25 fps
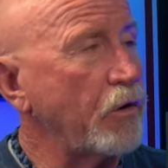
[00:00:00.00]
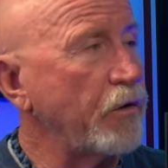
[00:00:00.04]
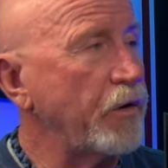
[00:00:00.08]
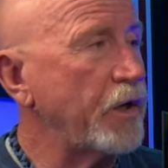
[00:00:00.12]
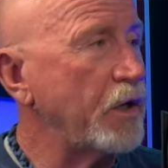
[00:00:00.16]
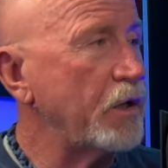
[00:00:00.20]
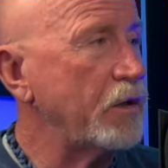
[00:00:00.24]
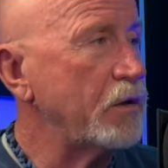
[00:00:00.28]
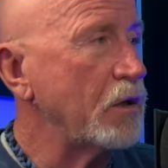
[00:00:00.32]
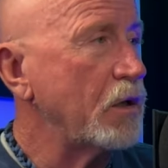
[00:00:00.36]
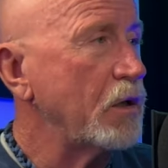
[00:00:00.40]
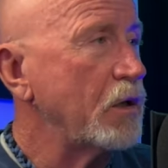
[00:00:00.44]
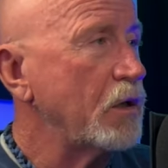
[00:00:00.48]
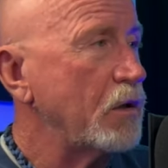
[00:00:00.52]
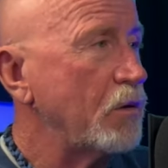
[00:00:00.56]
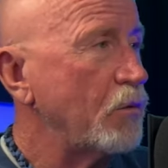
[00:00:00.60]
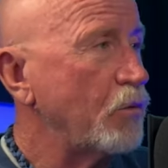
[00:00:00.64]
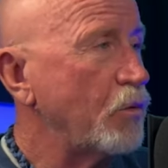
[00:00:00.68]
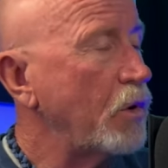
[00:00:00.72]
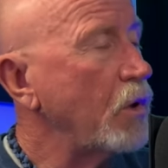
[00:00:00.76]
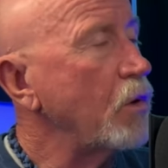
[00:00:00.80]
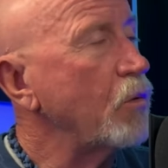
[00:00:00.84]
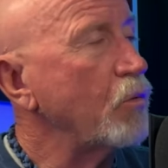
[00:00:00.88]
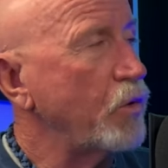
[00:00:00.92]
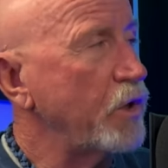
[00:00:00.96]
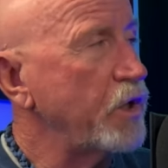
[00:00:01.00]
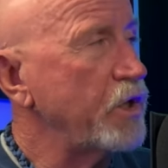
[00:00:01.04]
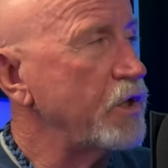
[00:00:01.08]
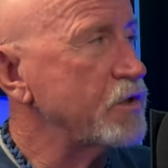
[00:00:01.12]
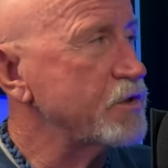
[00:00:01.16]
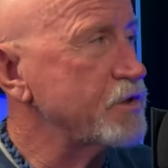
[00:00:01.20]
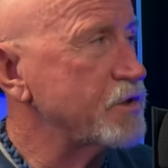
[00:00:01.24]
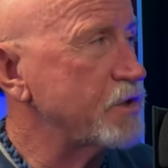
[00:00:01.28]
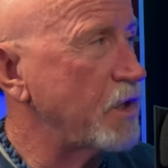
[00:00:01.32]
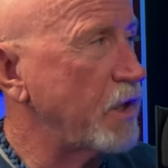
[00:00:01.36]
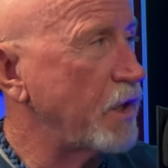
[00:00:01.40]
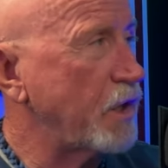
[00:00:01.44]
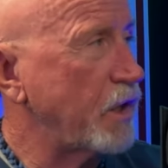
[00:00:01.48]
that when you
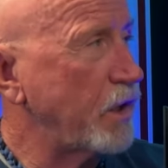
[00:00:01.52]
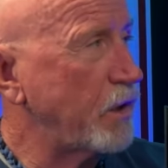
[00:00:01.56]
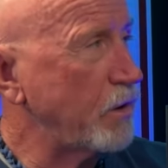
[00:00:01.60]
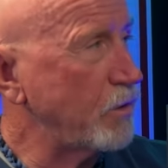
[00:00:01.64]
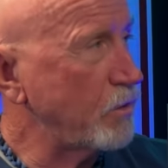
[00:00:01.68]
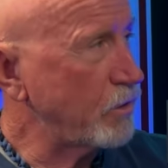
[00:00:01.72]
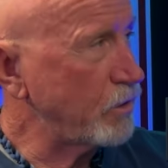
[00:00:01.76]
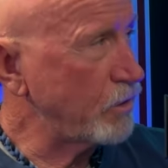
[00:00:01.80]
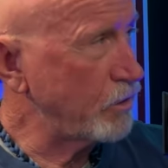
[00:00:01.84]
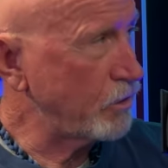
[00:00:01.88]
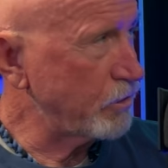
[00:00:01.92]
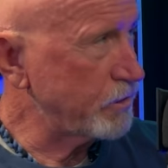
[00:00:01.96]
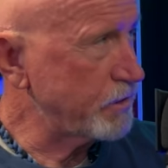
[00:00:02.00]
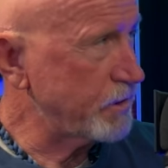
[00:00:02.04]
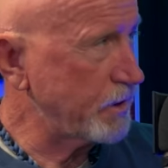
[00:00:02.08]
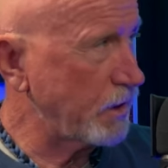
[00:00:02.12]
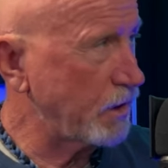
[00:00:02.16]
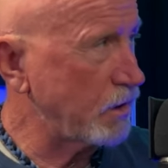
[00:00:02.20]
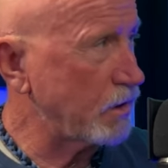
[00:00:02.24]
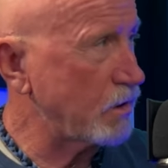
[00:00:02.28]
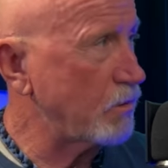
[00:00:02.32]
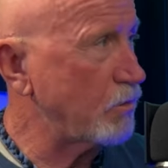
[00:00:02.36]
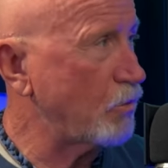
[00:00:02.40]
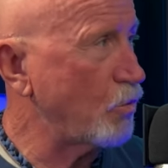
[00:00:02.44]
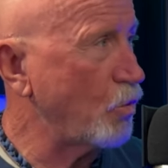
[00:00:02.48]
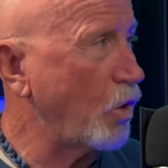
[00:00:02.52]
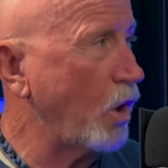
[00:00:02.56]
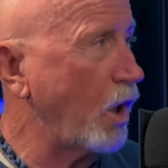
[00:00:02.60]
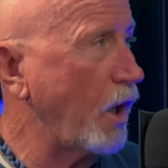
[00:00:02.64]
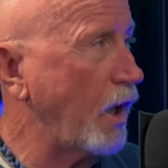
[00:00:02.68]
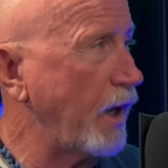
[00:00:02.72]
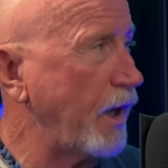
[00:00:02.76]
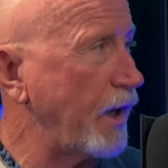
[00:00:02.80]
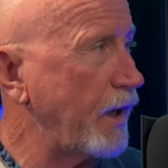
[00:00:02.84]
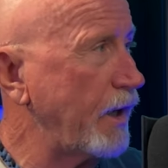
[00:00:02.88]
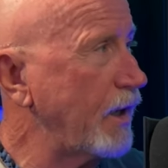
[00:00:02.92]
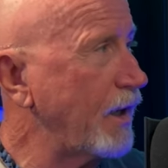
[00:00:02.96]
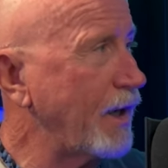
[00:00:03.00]
say you're telling them
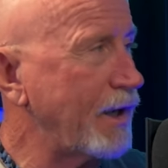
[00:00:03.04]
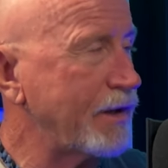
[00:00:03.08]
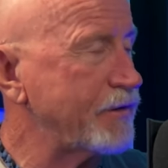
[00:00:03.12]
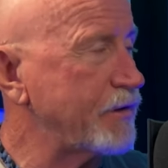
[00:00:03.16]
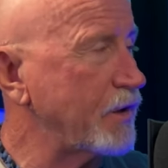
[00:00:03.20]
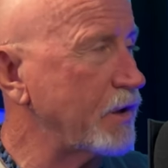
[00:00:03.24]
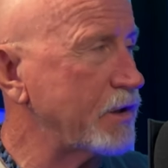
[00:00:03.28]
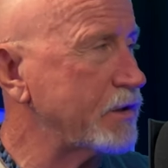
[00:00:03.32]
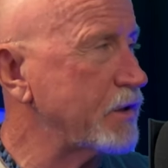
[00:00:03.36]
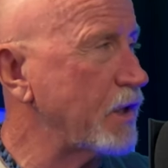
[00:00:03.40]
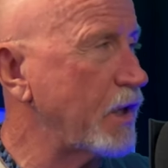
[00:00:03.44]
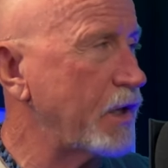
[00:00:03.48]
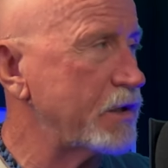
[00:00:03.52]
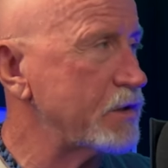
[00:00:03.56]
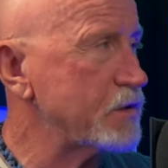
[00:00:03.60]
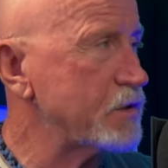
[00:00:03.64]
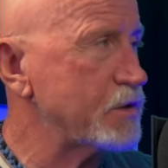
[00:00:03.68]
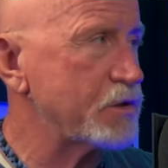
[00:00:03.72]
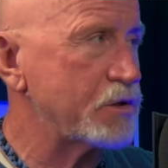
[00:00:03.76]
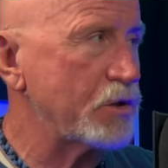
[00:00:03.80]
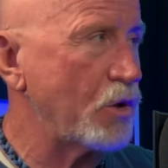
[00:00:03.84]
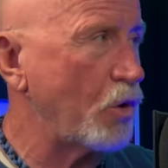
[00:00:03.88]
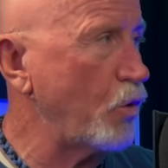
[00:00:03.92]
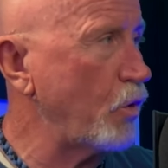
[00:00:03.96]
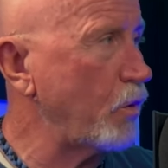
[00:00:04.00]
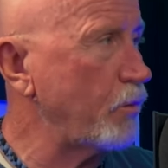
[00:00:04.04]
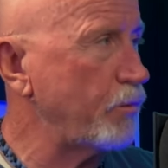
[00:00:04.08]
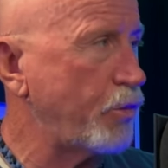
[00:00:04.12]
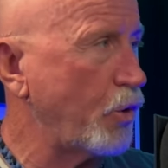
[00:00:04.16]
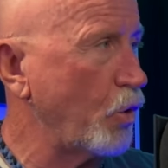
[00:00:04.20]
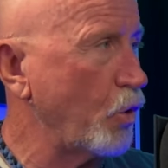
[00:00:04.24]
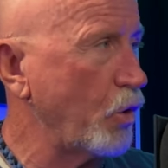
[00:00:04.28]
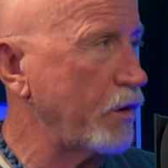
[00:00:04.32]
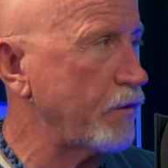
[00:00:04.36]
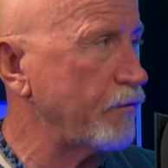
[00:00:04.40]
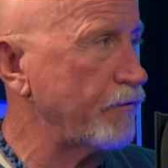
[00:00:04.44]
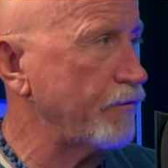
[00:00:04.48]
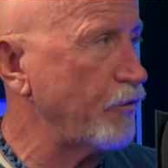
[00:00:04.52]
why, I think that is so
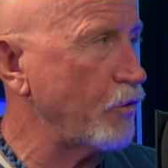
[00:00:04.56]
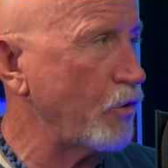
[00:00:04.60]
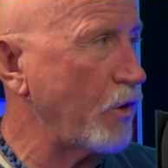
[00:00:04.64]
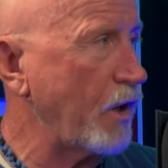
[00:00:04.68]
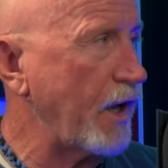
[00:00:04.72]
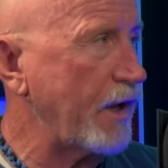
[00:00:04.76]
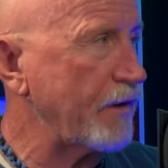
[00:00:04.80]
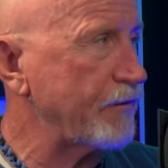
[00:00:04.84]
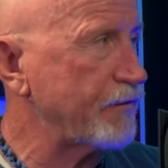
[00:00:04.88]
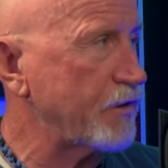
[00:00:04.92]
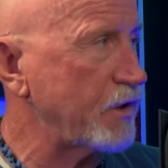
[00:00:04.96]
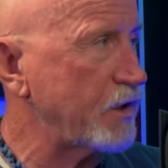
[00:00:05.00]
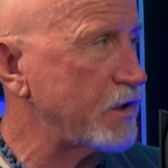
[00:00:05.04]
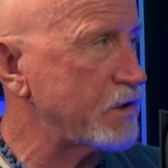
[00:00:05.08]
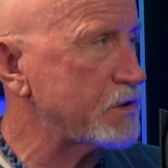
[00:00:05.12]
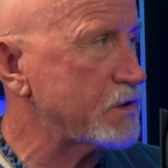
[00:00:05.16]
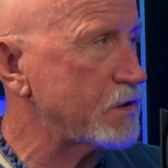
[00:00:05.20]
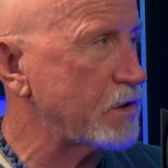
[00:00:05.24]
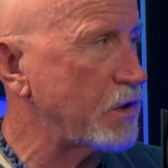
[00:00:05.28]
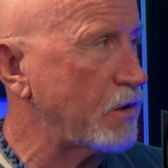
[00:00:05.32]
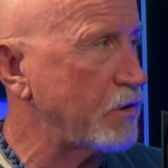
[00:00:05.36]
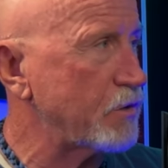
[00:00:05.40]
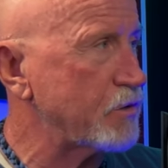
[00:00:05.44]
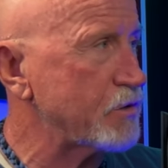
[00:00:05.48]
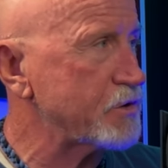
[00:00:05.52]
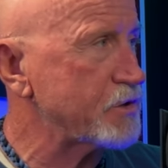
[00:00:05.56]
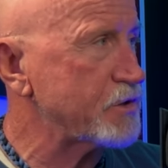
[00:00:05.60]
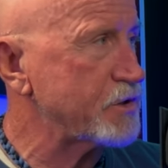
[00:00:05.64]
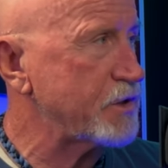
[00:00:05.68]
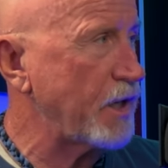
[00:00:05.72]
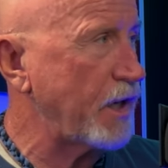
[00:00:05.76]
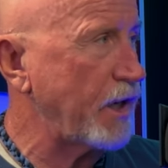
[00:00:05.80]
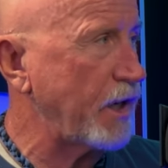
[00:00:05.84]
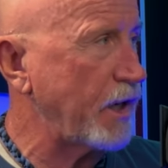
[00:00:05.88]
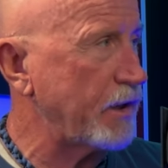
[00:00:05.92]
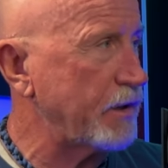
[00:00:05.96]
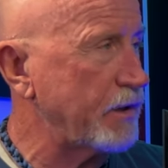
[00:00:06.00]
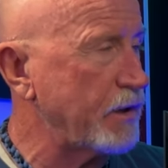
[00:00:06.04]
important for athletes to
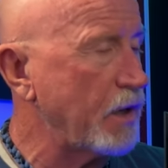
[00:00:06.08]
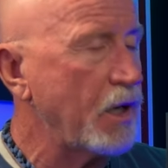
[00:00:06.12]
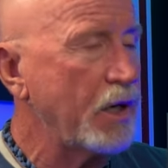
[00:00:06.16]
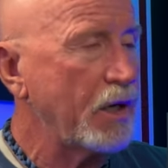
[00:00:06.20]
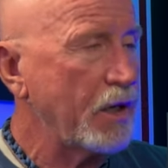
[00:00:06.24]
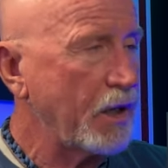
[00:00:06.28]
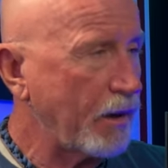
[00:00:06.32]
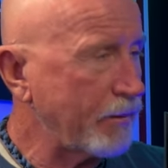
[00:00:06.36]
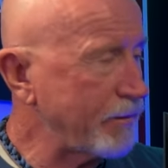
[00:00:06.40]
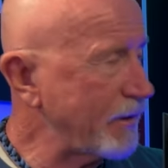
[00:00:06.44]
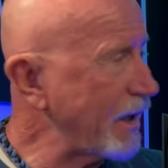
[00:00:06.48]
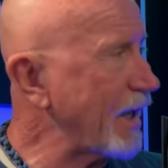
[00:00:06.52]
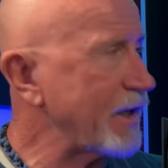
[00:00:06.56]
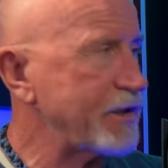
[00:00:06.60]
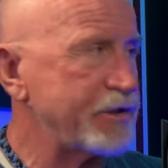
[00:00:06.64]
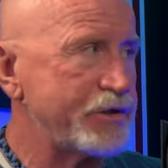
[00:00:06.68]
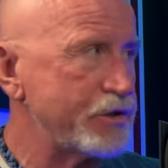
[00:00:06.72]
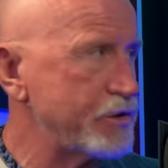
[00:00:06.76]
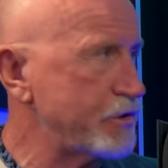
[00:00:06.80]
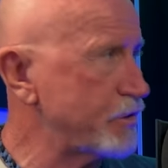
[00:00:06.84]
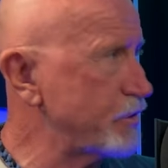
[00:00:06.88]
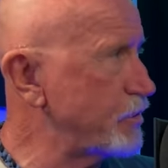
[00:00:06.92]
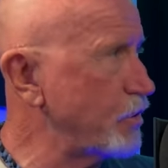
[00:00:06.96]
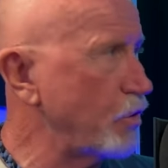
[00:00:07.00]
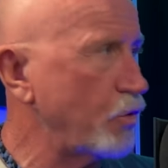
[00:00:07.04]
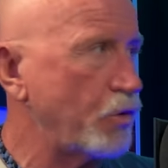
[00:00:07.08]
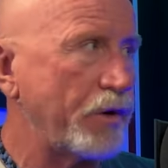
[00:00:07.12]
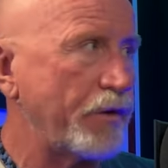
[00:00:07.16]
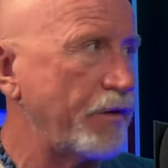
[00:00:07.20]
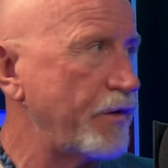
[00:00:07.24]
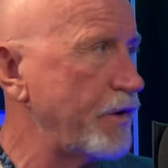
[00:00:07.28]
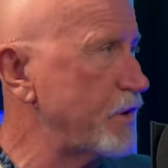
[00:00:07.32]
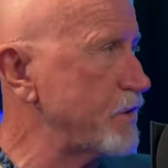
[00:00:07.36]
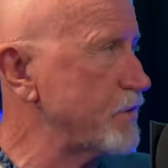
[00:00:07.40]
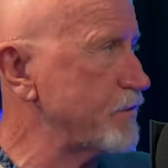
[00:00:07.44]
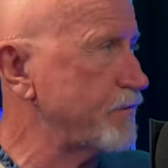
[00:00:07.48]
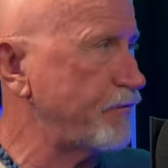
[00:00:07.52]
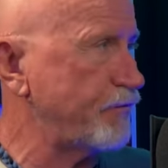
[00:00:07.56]
understand. I'm not just doing
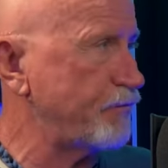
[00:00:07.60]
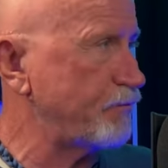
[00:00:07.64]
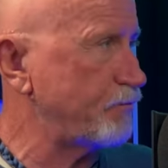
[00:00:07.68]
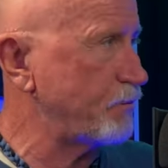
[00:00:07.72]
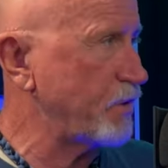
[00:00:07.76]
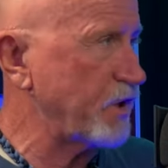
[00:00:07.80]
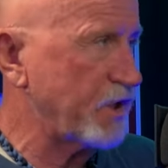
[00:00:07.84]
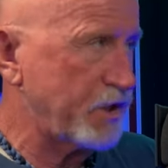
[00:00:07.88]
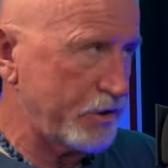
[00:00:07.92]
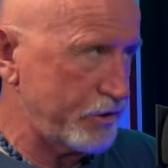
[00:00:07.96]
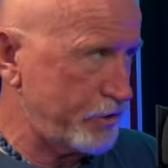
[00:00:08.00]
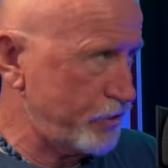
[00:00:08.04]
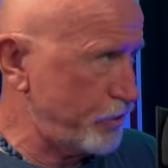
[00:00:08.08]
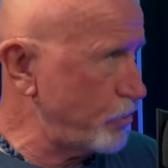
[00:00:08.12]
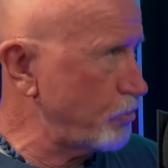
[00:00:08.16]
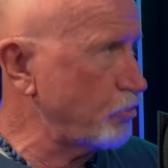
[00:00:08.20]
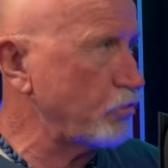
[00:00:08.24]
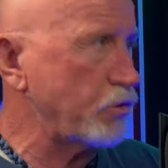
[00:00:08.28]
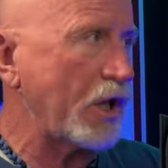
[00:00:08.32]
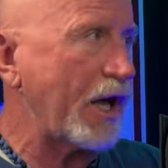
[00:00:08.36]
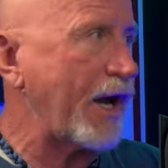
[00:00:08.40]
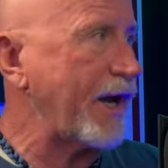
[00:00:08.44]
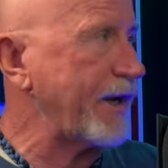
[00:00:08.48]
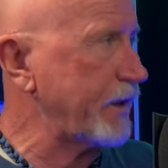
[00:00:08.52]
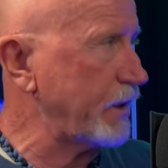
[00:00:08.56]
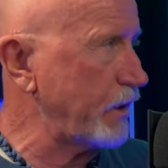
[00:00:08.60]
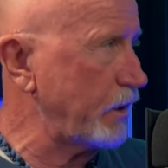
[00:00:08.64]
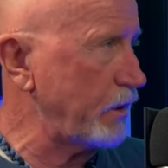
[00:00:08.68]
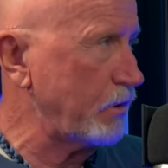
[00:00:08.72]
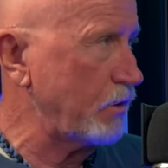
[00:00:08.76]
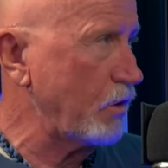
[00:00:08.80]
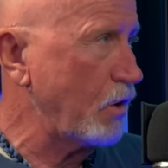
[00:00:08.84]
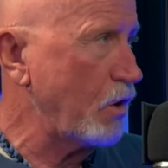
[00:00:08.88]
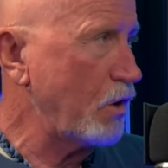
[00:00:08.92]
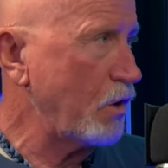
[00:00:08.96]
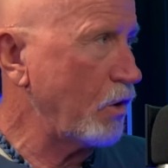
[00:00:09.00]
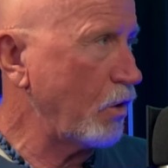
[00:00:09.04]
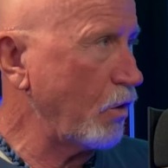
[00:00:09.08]
this because you like it
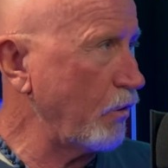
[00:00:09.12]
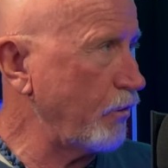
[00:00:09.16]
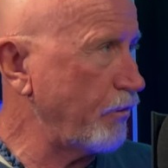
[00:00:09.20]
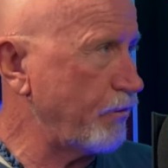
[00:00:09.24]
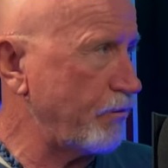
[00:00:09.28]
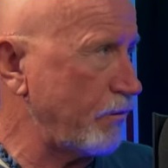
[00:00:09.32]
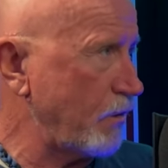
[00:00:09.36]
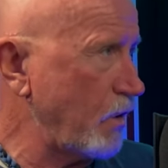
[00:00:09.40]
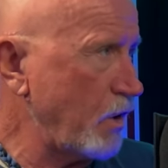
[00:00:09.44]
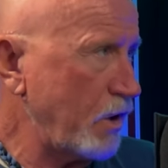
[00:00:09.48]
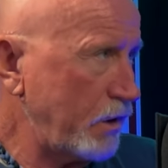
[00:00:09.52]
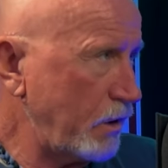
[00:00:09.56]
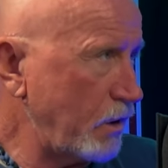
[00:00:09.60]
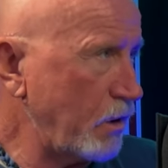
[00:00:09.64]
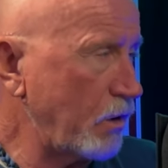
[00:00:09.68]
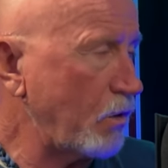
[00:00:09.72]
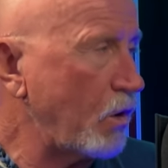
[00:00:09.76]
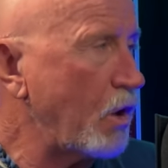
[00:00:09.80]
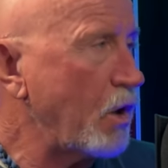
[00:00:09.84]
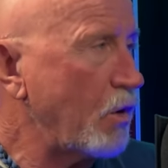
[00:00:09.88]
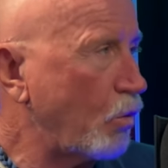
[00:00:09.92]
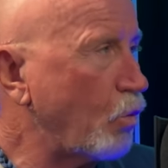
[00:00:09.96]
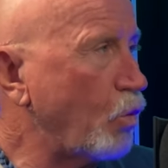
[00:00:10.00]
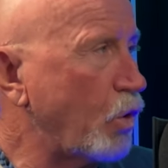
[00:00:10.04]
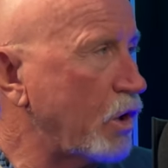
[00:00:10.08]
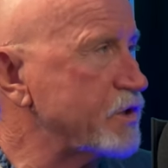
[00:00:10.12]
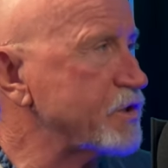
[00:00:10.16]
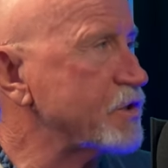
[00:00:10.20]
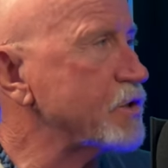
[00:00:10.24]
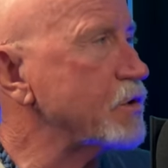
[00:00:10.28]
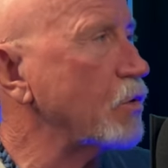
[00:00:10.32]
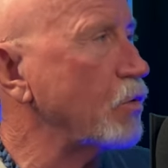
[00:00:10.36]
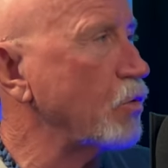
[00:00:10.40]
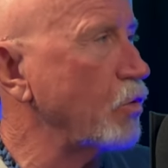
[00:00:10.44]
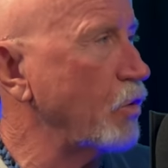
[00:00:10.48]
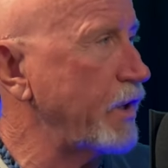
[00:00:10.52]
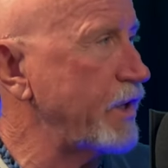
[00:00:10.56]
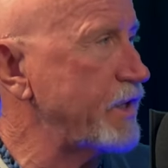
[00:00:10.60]
or you know, right. What's the
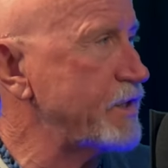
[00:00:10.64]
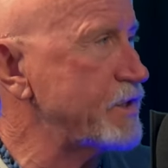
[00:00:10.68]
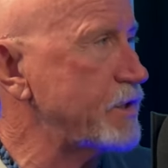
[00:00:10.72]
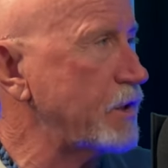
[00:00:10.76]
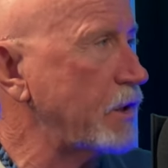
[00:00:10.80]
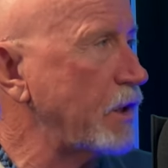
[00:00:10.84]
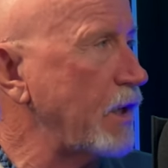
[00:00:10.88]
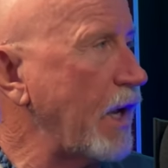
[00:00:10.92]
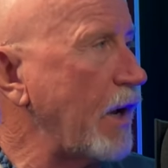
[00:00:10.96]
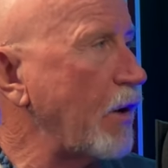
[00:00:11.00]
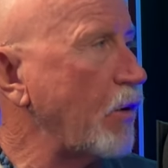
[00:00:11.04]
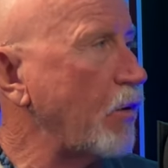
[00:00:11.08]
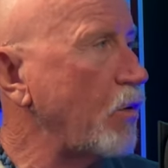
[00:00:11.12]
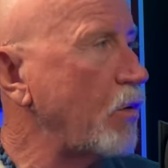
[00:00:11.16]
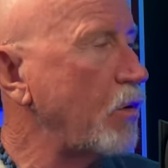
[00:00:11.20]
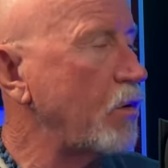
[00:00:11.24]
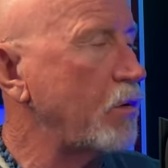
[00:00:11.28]
reason? Yeah, we're